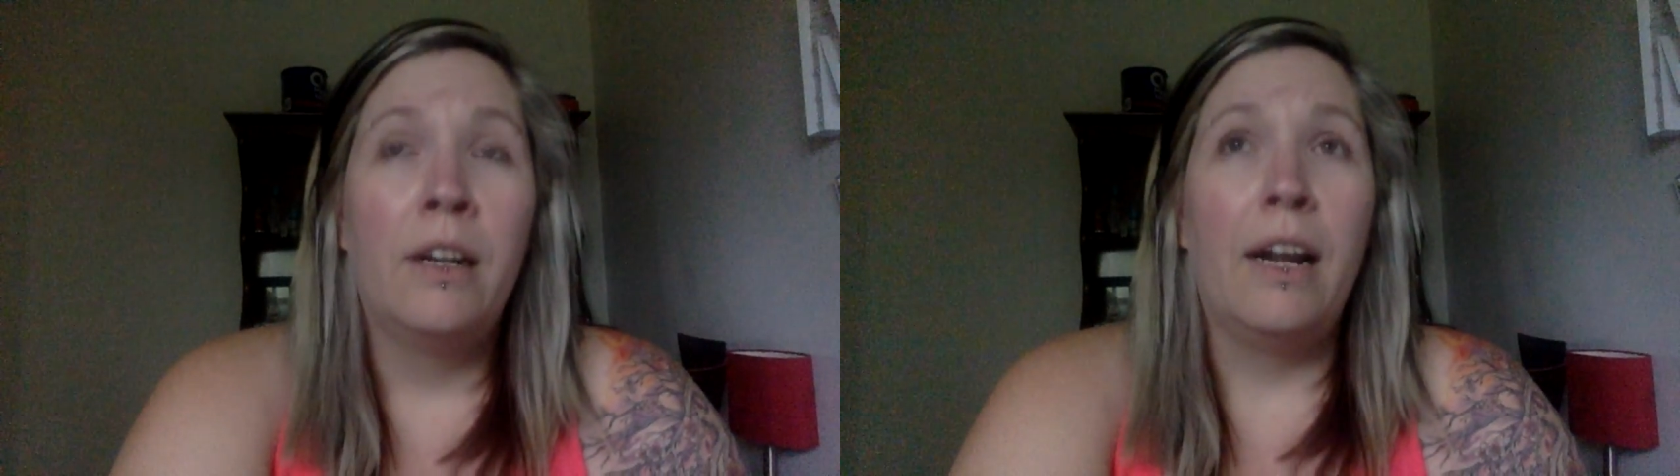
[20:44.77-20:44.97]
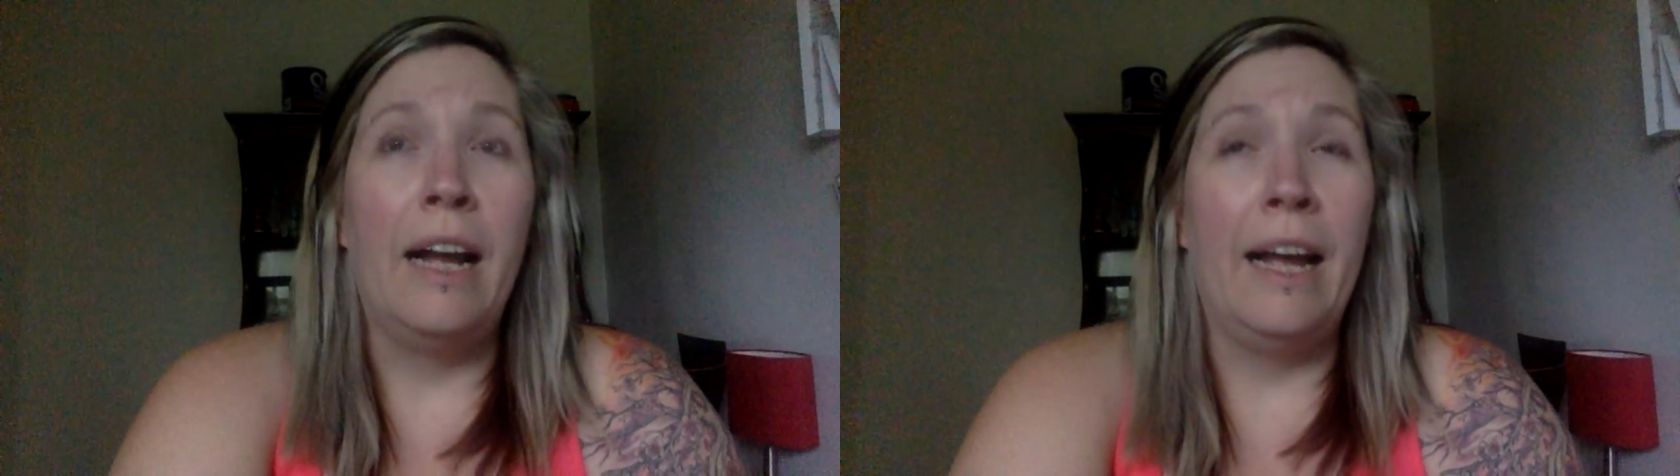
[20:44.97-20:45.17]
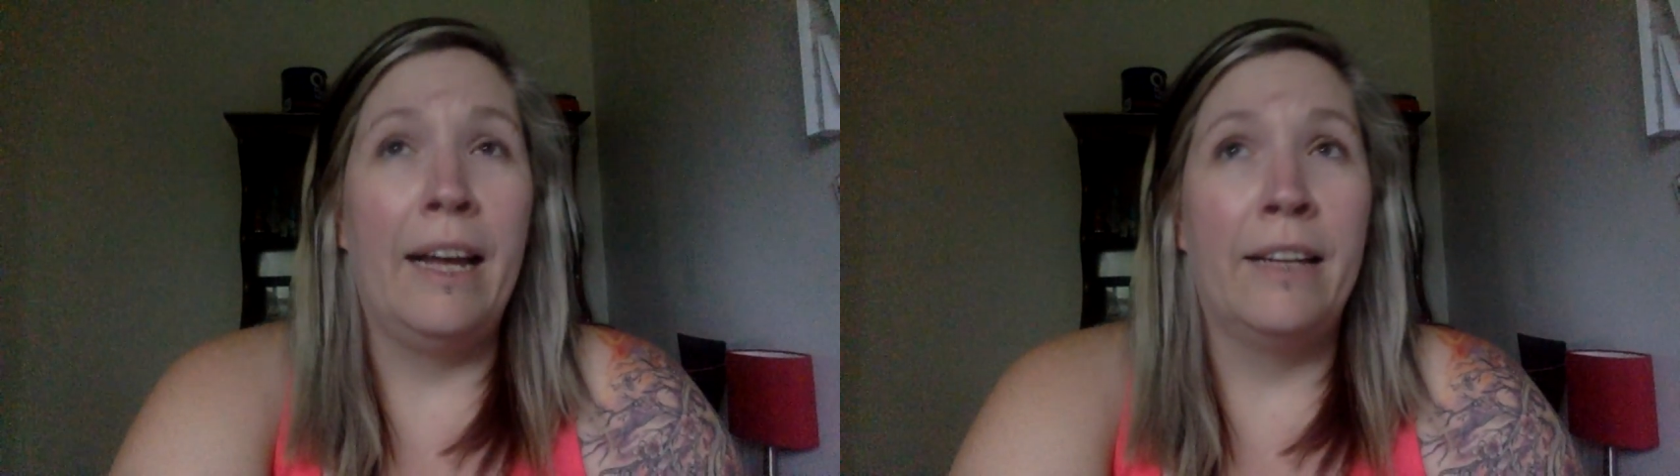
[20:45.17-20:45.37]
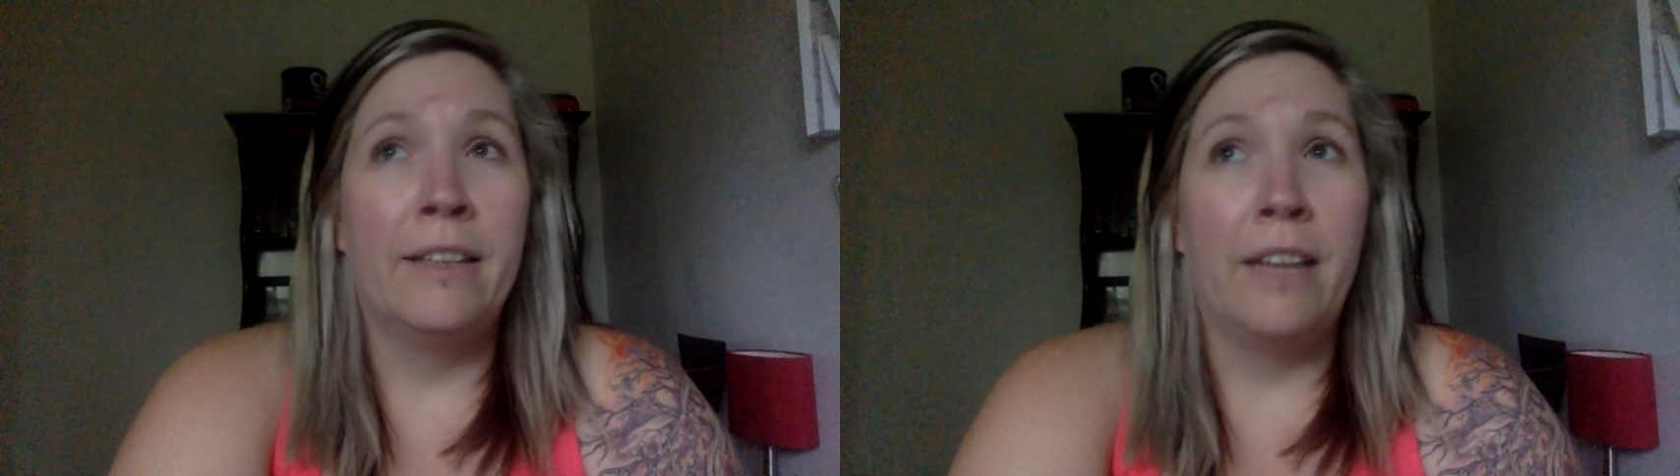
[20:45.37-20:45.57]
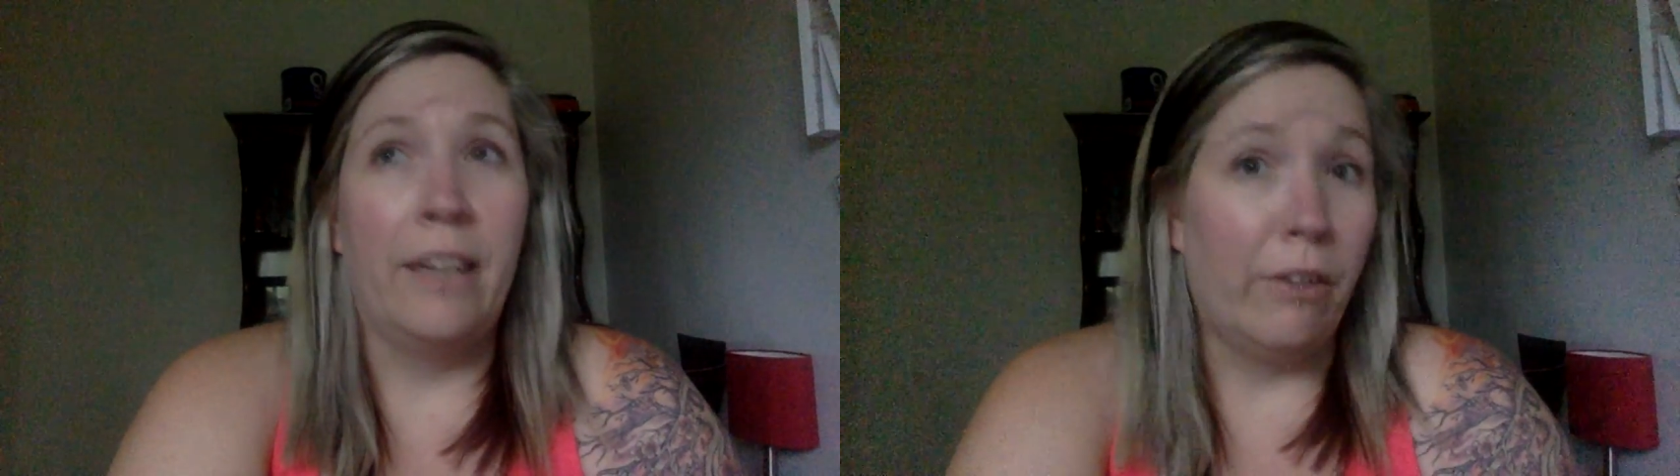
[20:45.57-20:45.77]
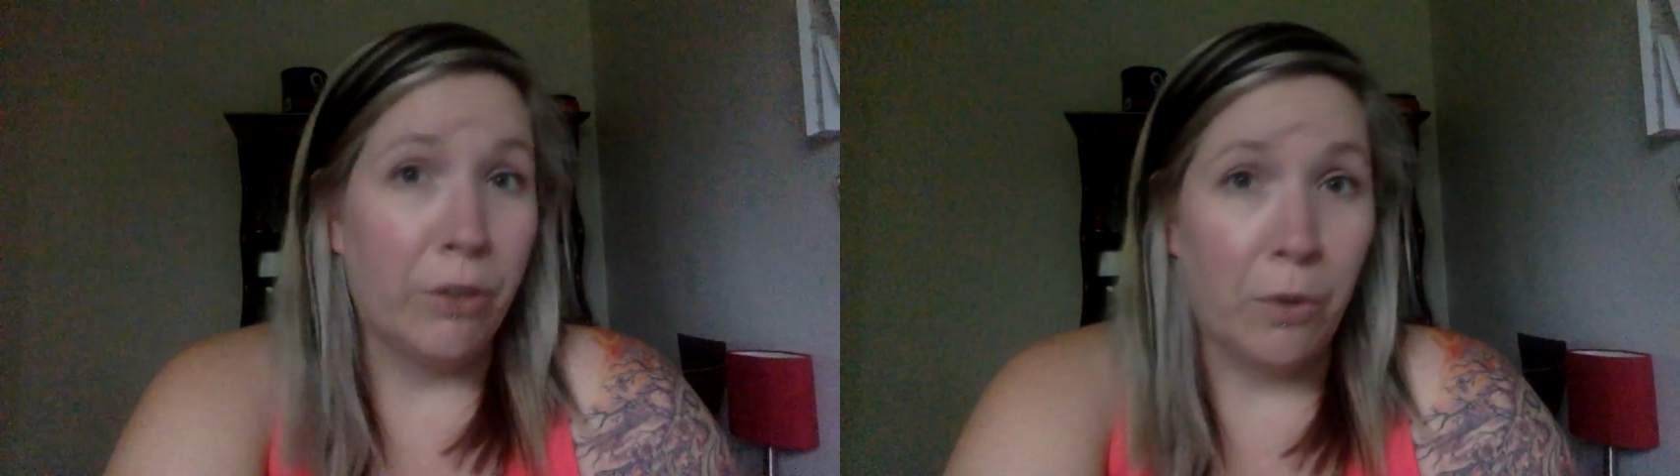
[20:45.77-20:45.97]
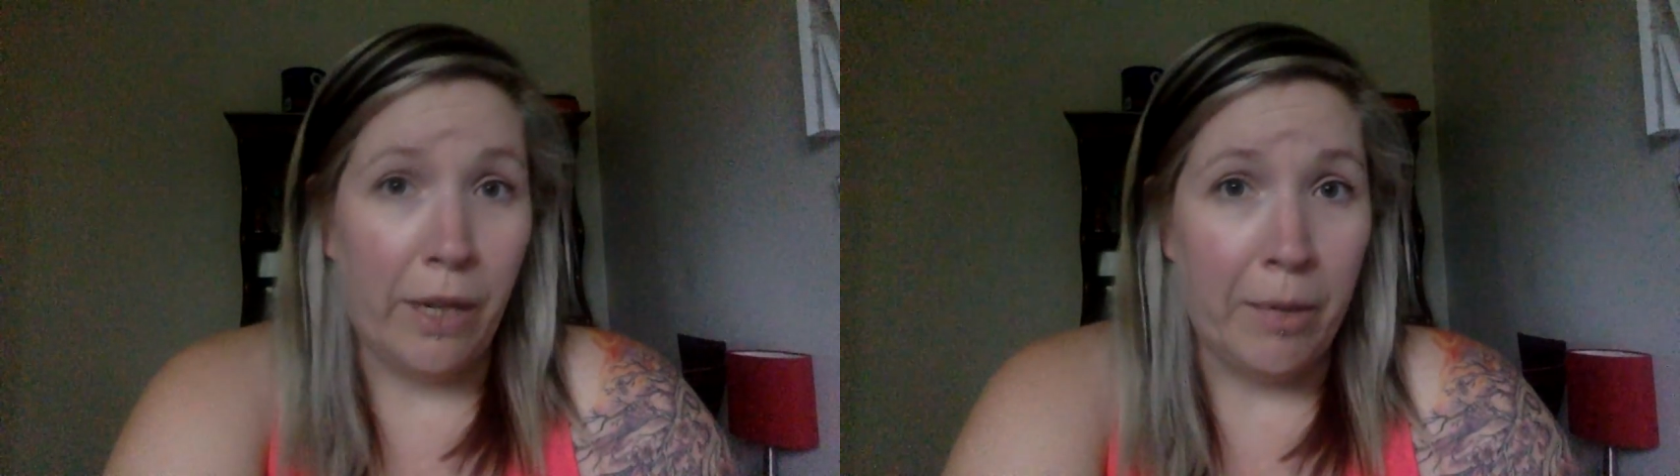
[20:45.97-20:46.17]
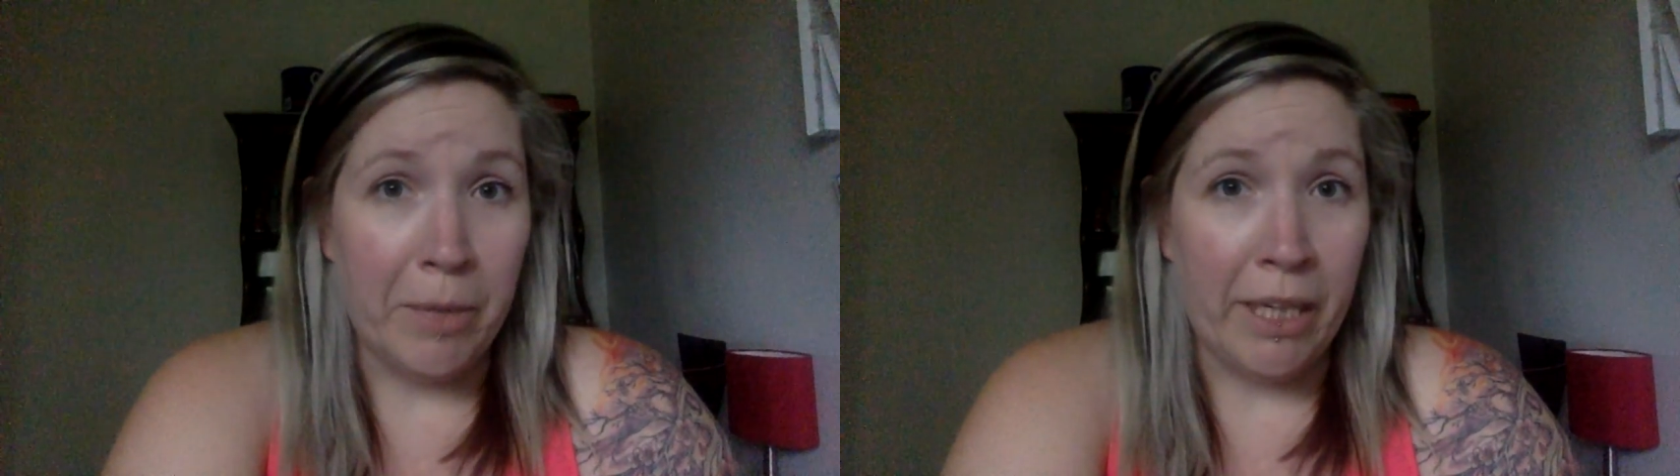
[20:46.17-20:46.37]
And I never told
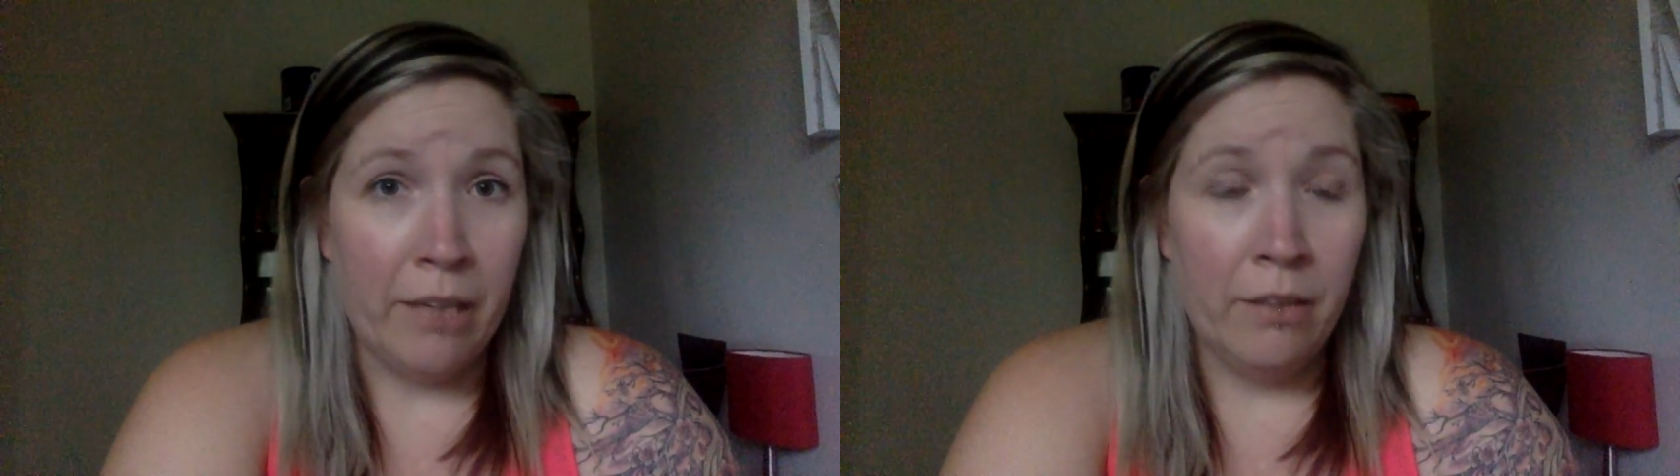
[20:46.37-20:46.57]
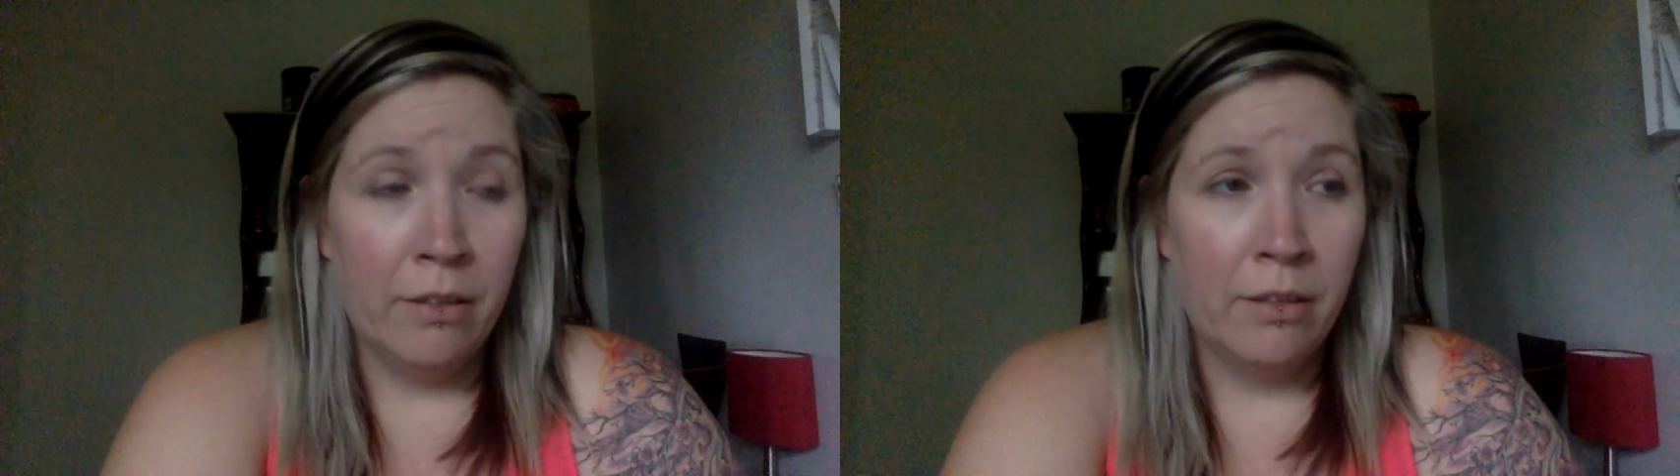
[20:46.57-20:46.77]
anybody.